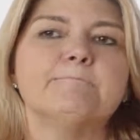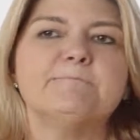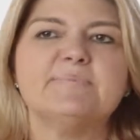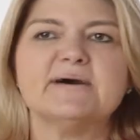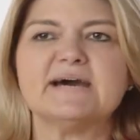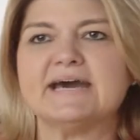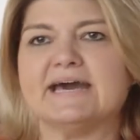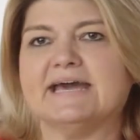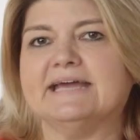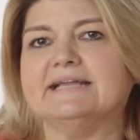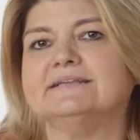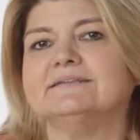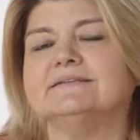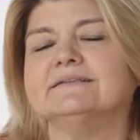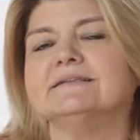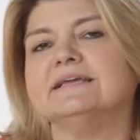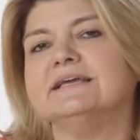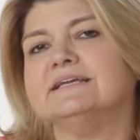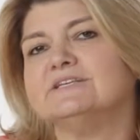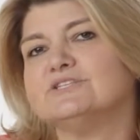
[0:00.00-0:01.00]
But
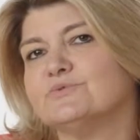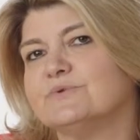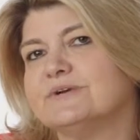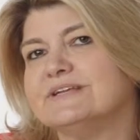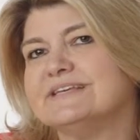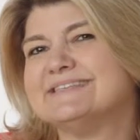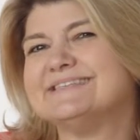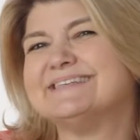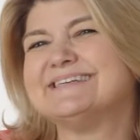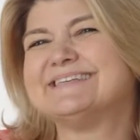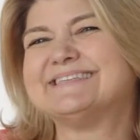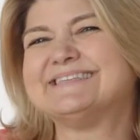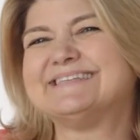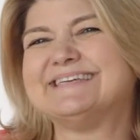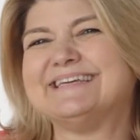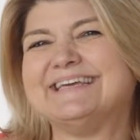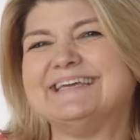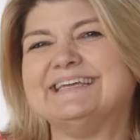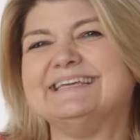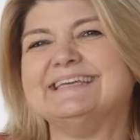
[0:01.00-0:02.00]
in
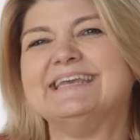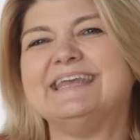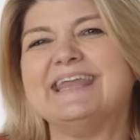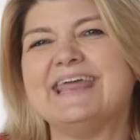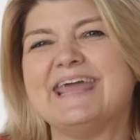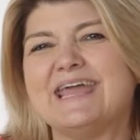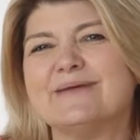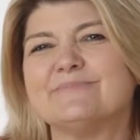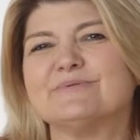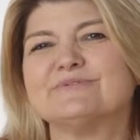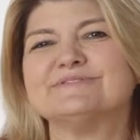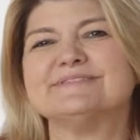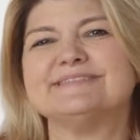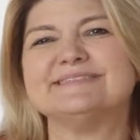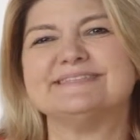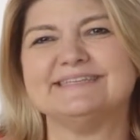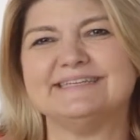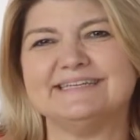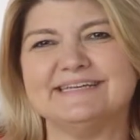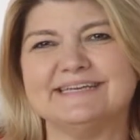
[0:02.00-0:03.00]
2016, neighbor
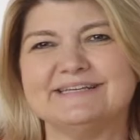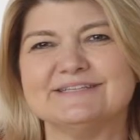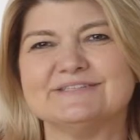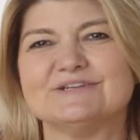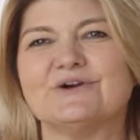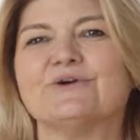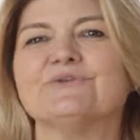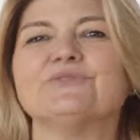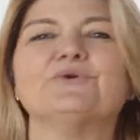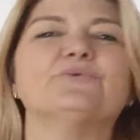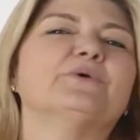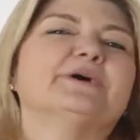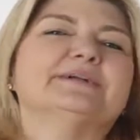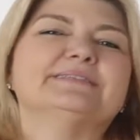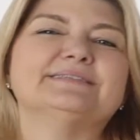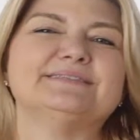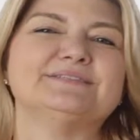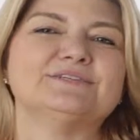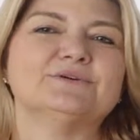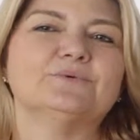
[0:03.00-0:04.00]
cities are the
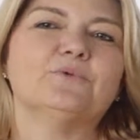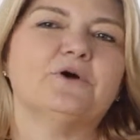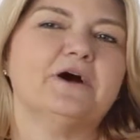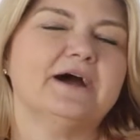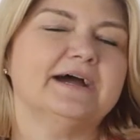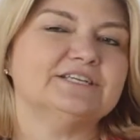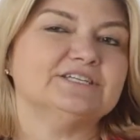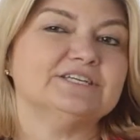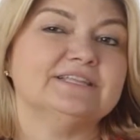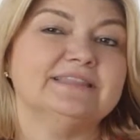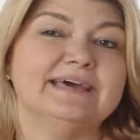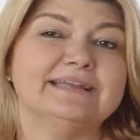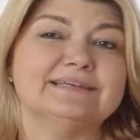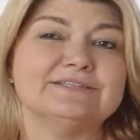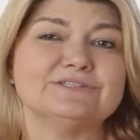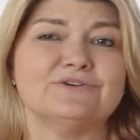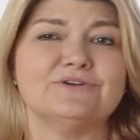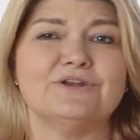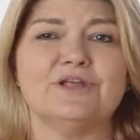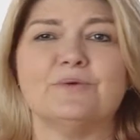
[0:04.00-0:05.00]
ones to watch, and that
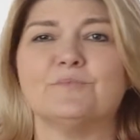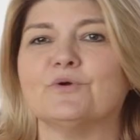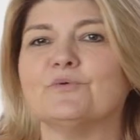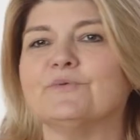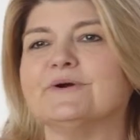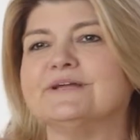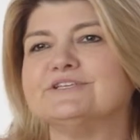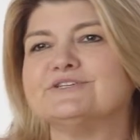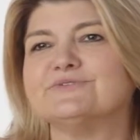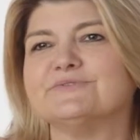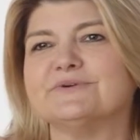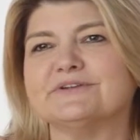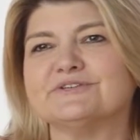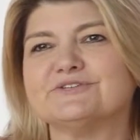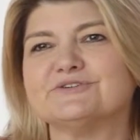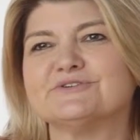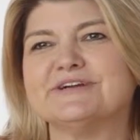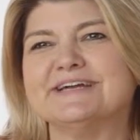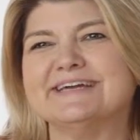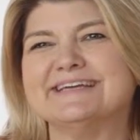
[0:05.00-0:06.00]
is our number 1
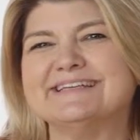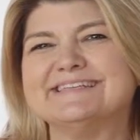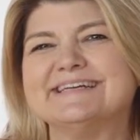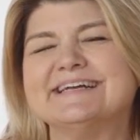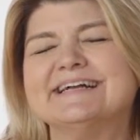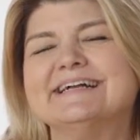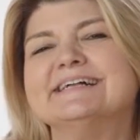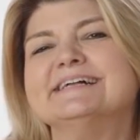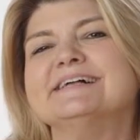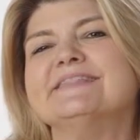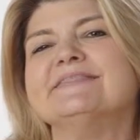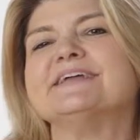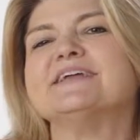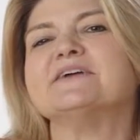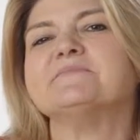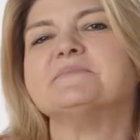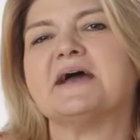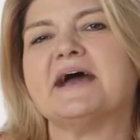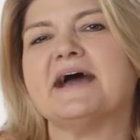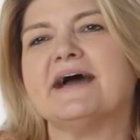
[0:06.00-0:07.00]
trend.
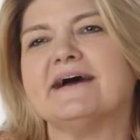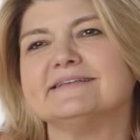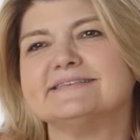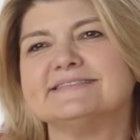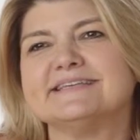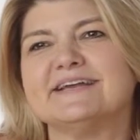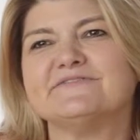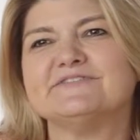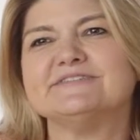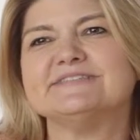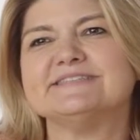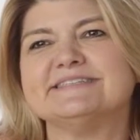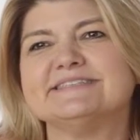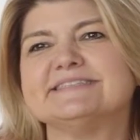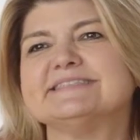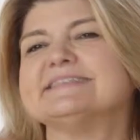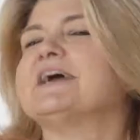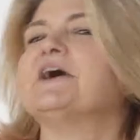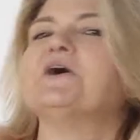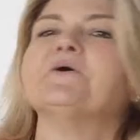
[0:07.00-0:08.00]
Think about San
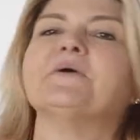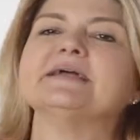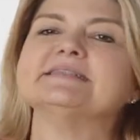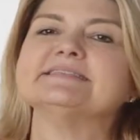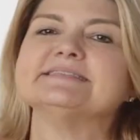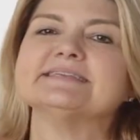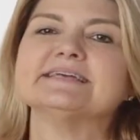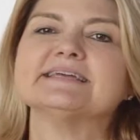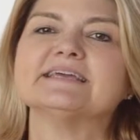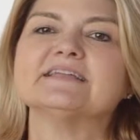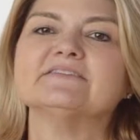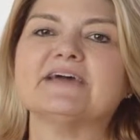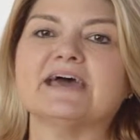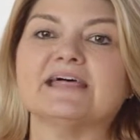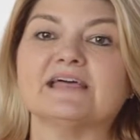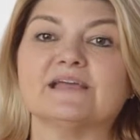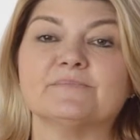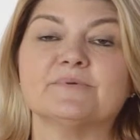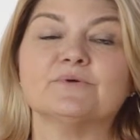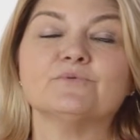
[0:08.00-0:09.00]
Francisco and Silicon
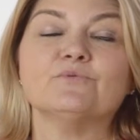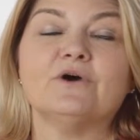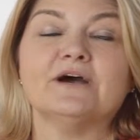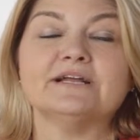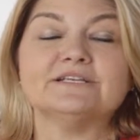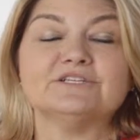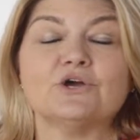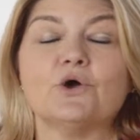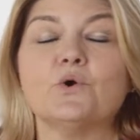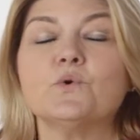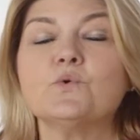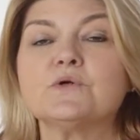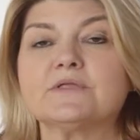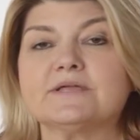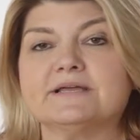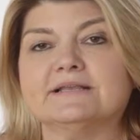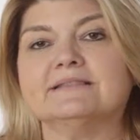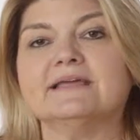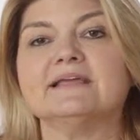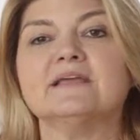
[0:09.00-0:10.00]
Valley, but watch
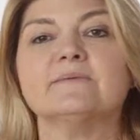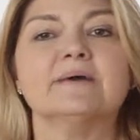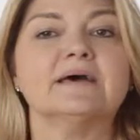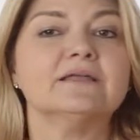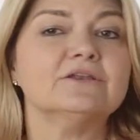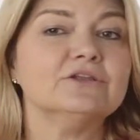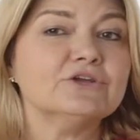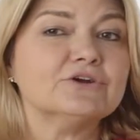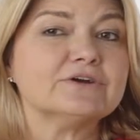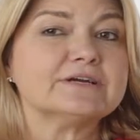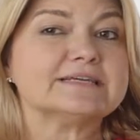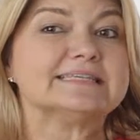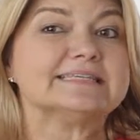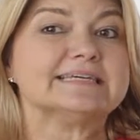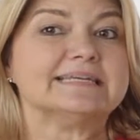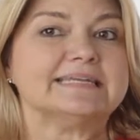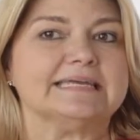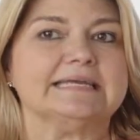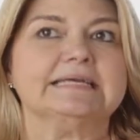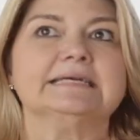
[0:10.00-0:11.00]
Oakland. Think about New York
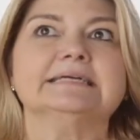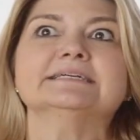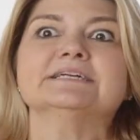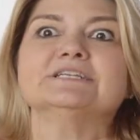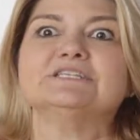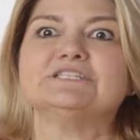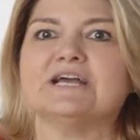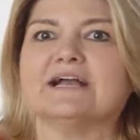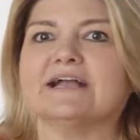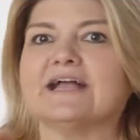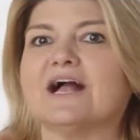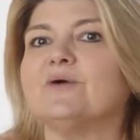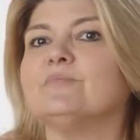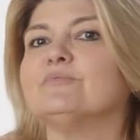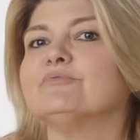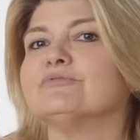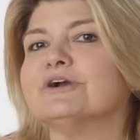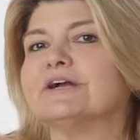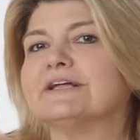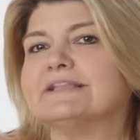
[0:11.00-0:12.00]
City. Check
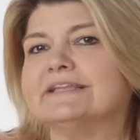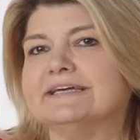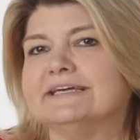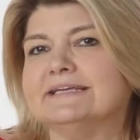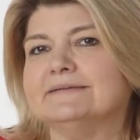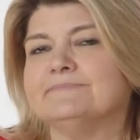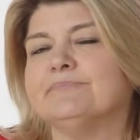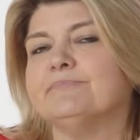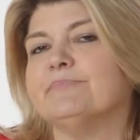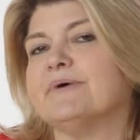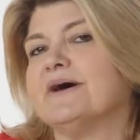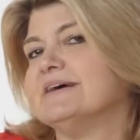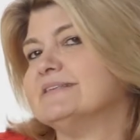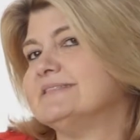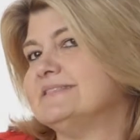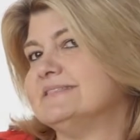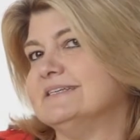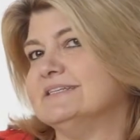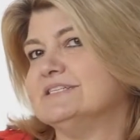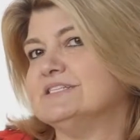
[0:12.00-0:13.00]
out Brooklyn,
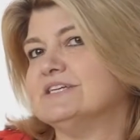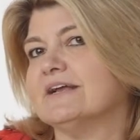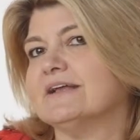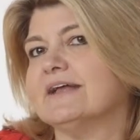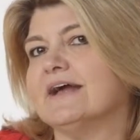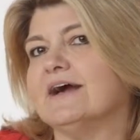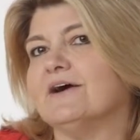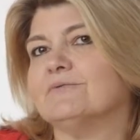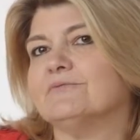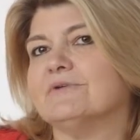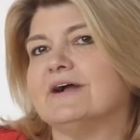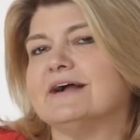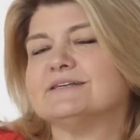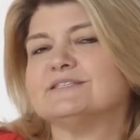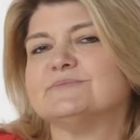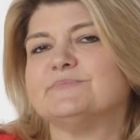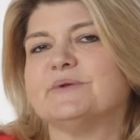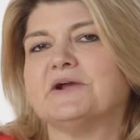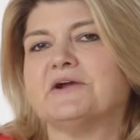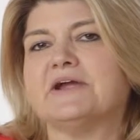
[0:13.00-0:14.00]
Boston, check out
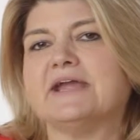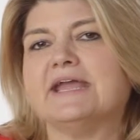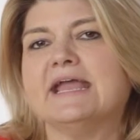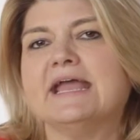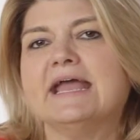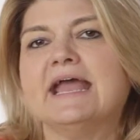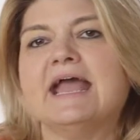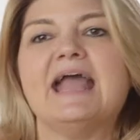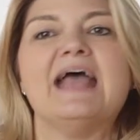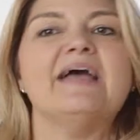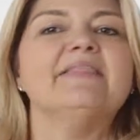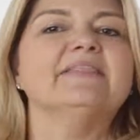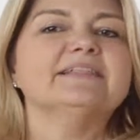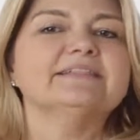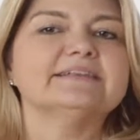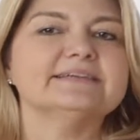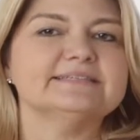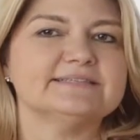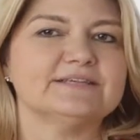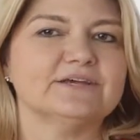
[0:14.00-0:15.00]
Roxbury, and the
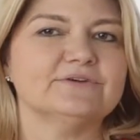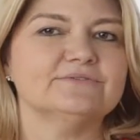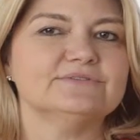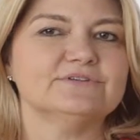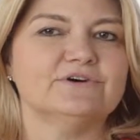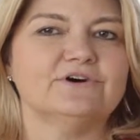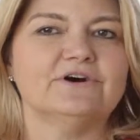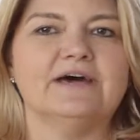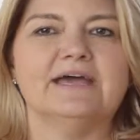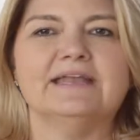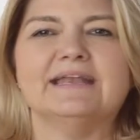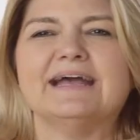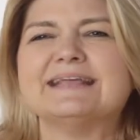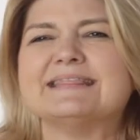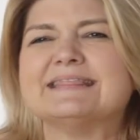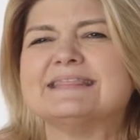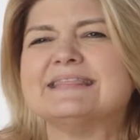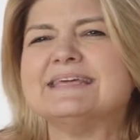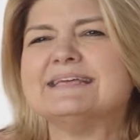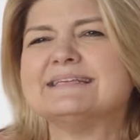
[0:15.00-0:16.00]
list goes on. I
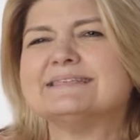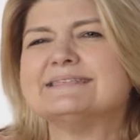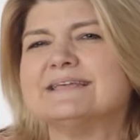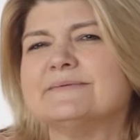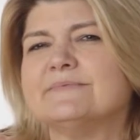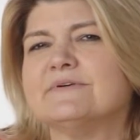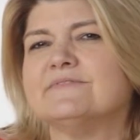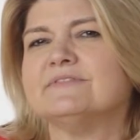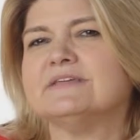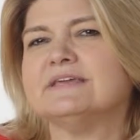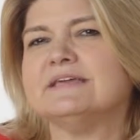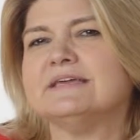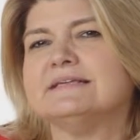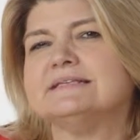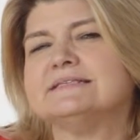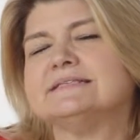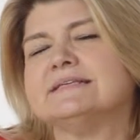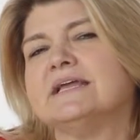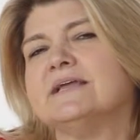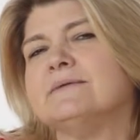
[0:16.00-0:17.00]
think some of
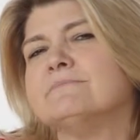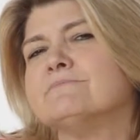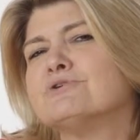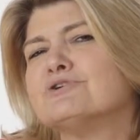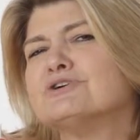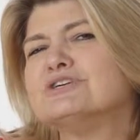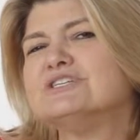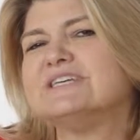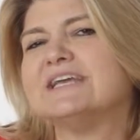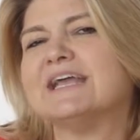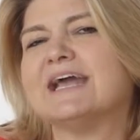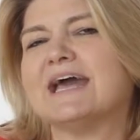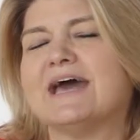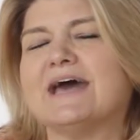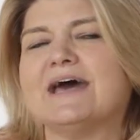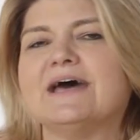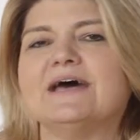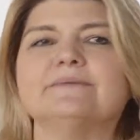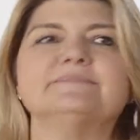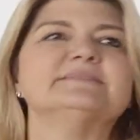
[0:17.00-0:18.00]
these emerging
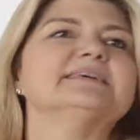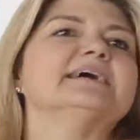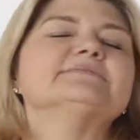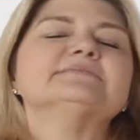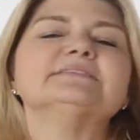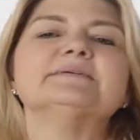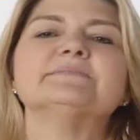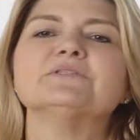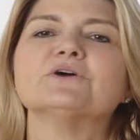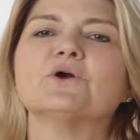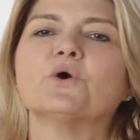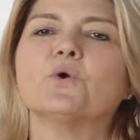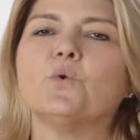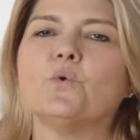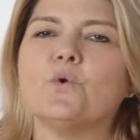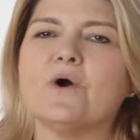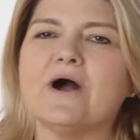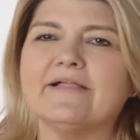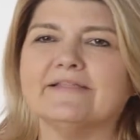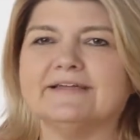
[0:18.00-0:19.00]
hubs have some of the
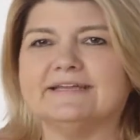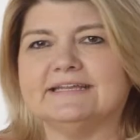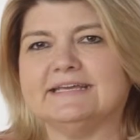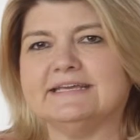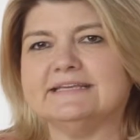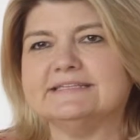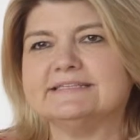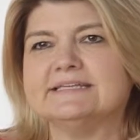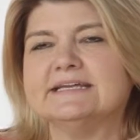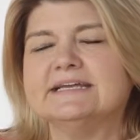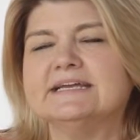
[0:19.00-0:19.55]
qualities